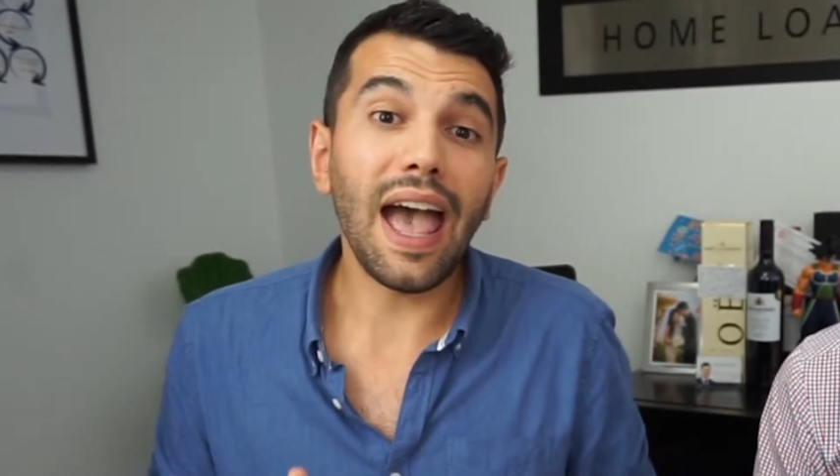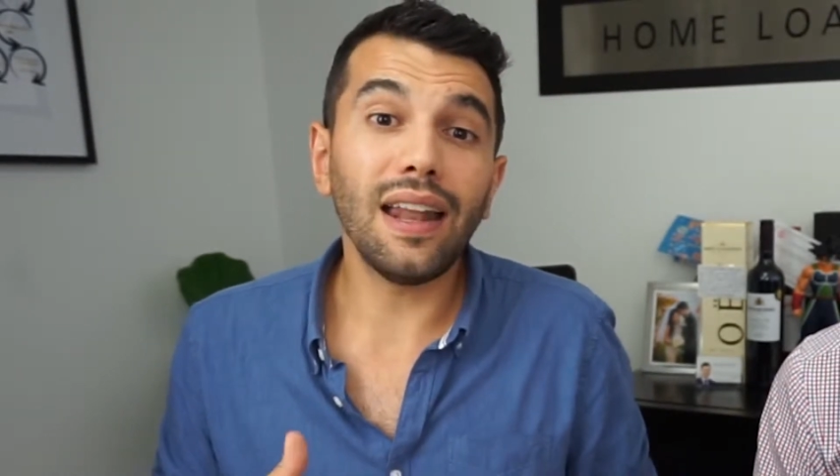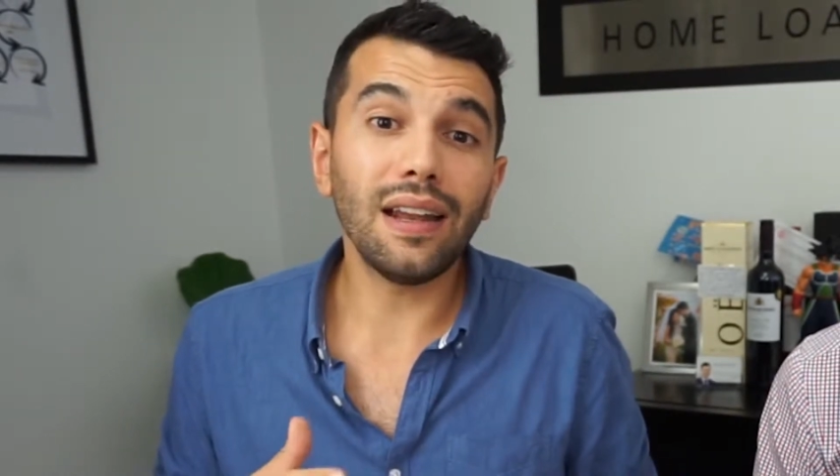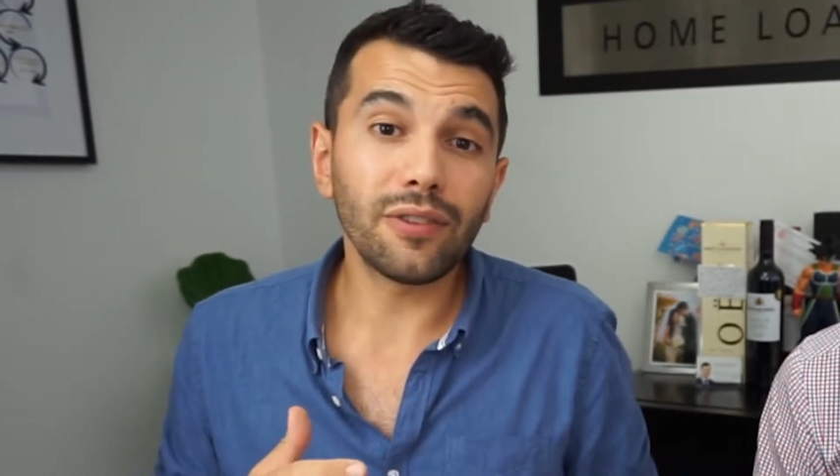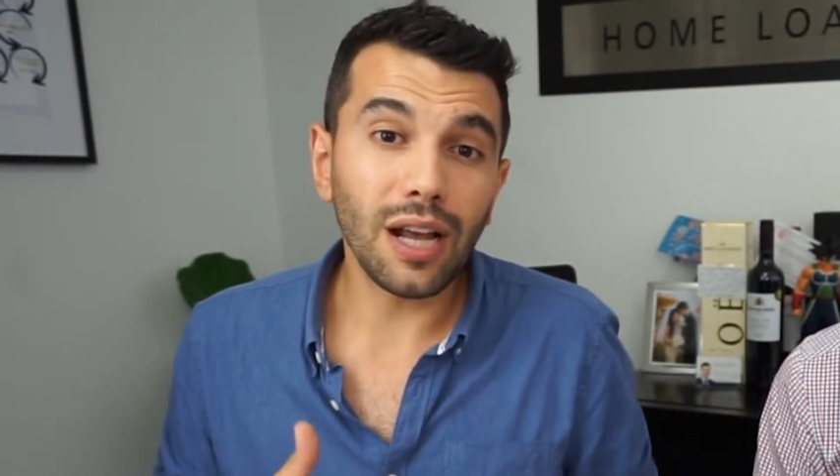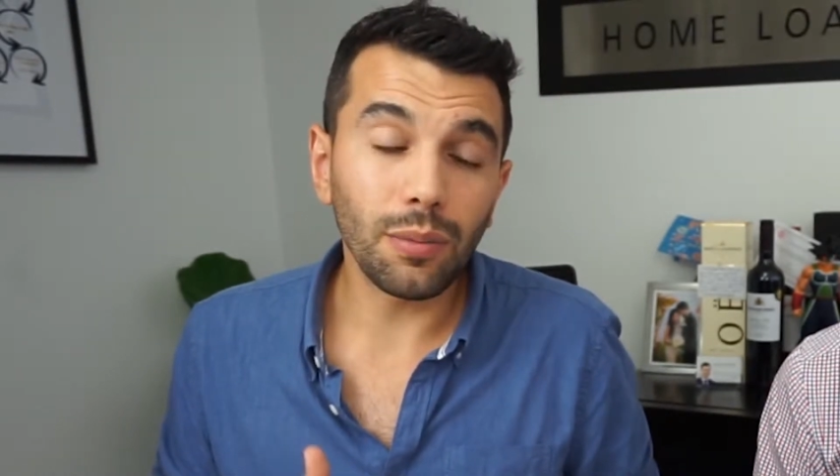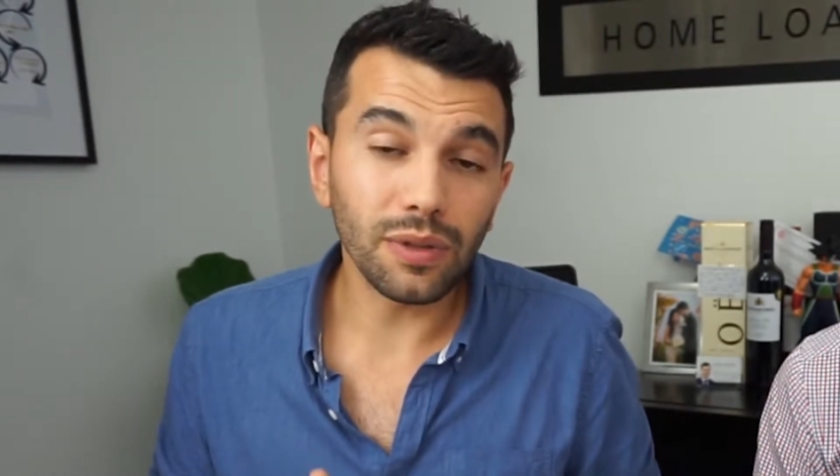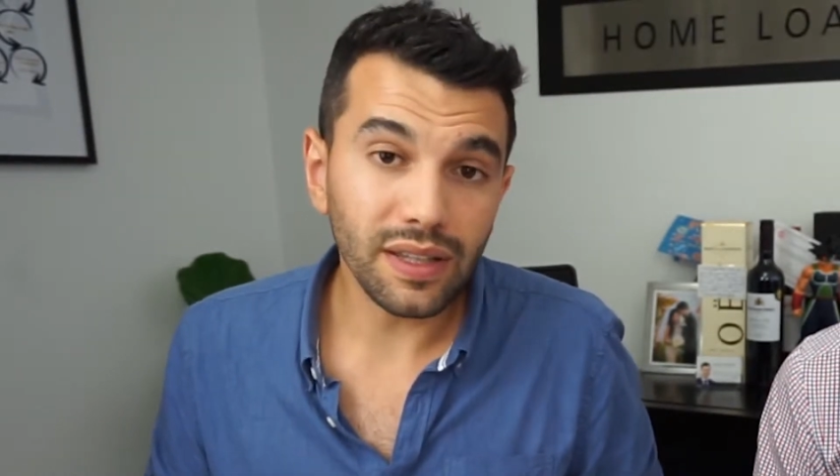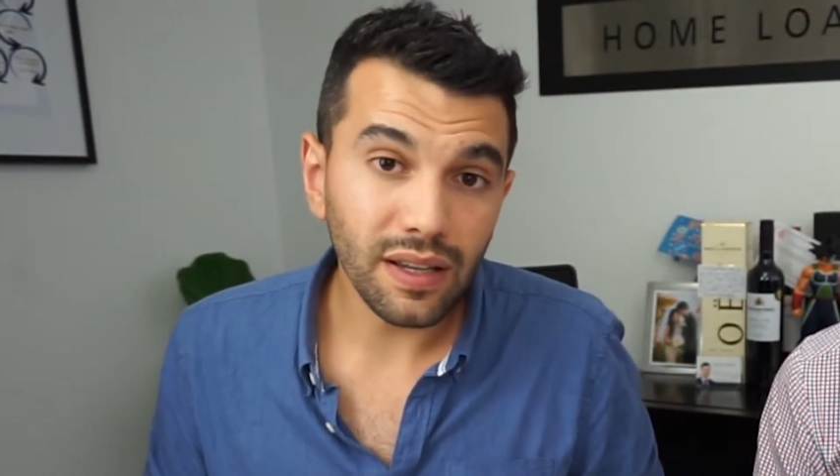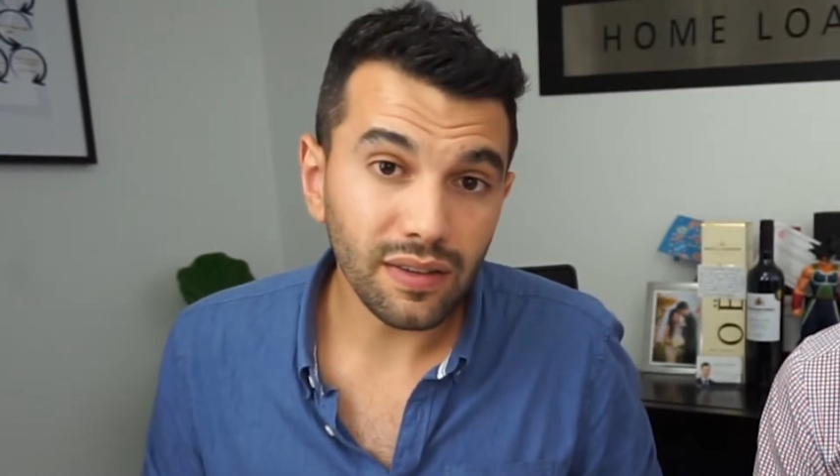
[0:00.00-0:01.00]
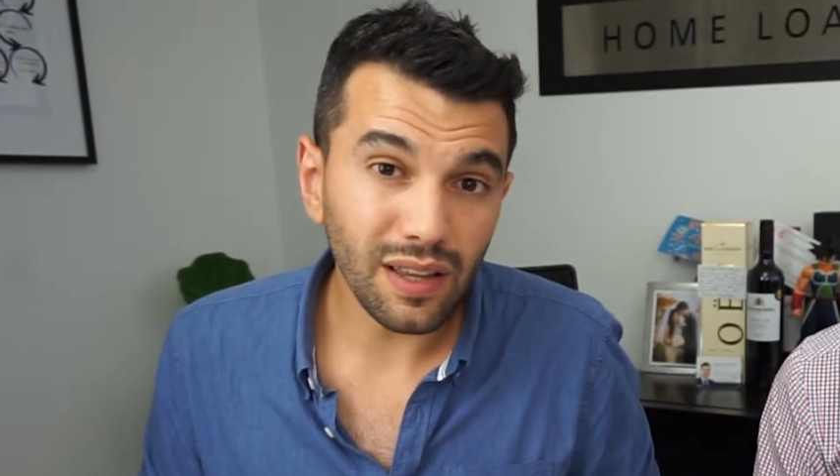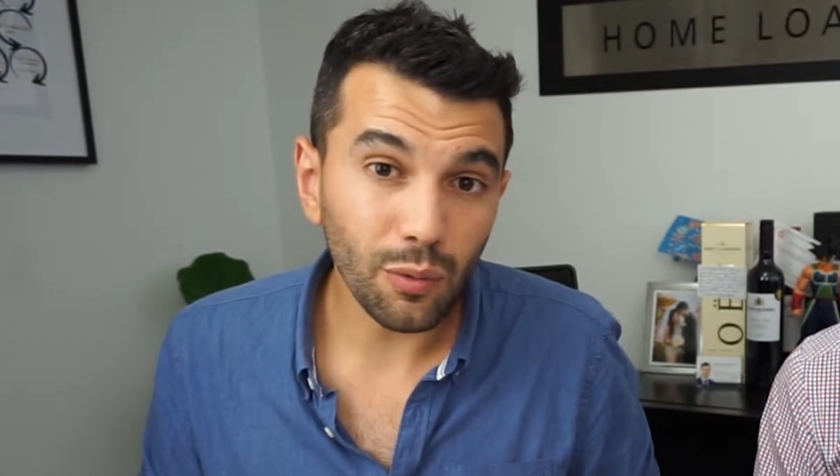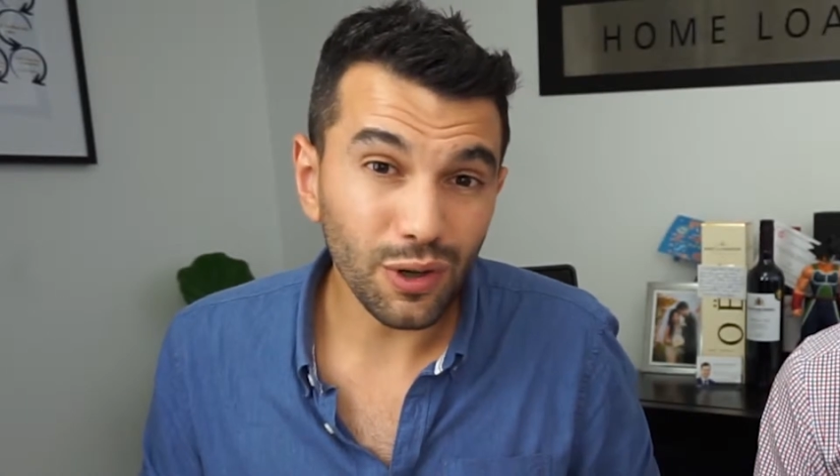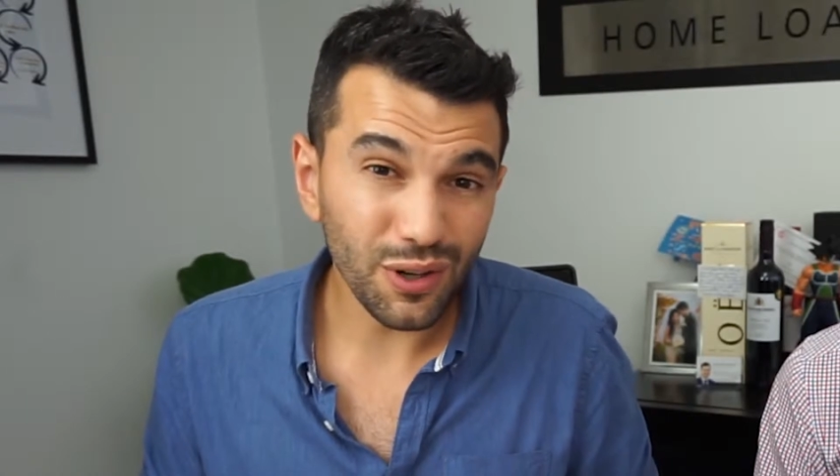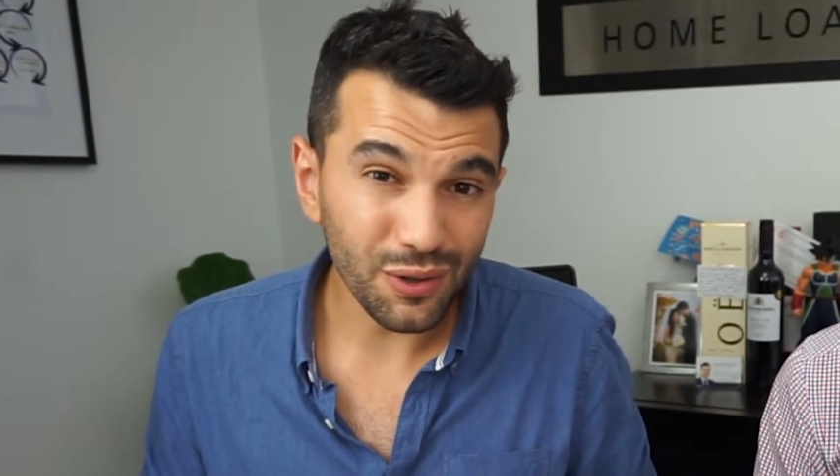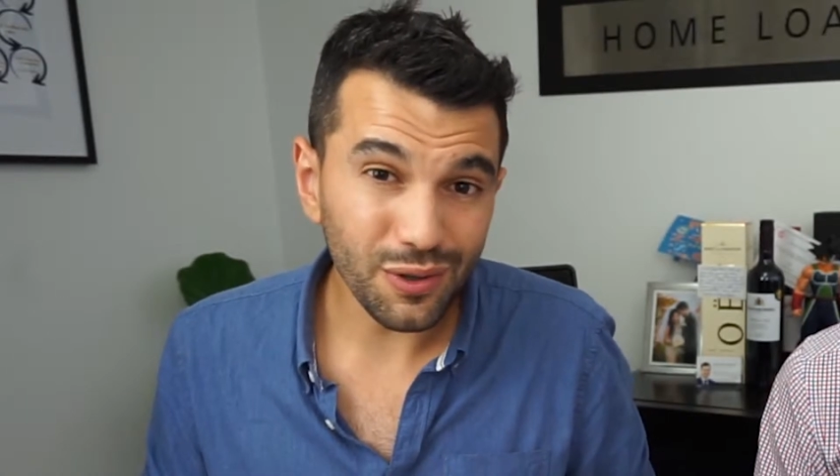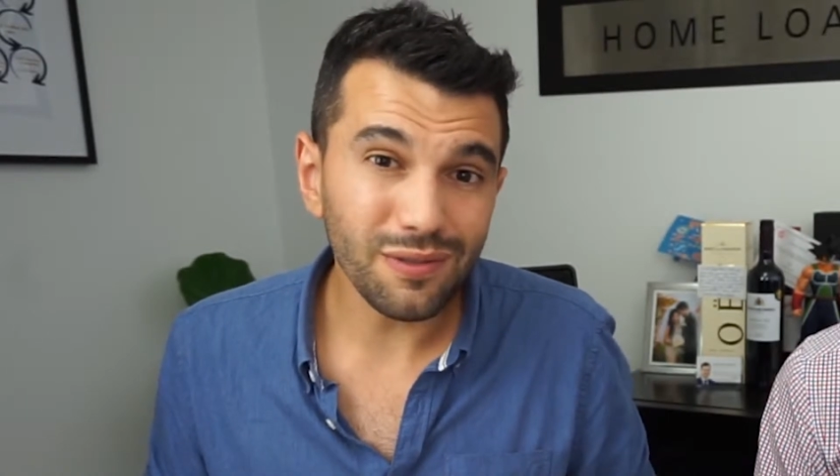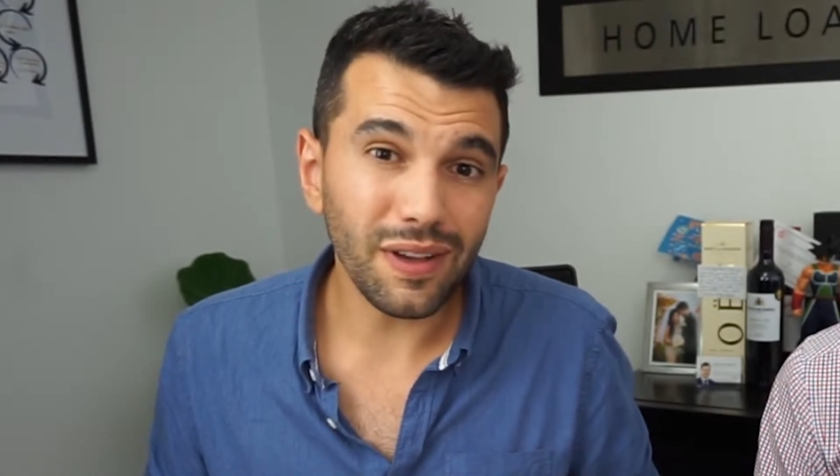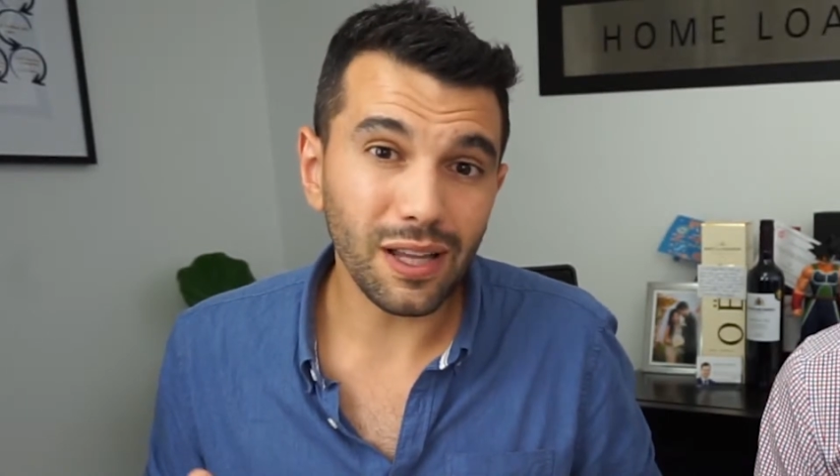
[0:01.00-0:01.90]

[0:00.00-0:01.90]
And every couple of years, they'll want a new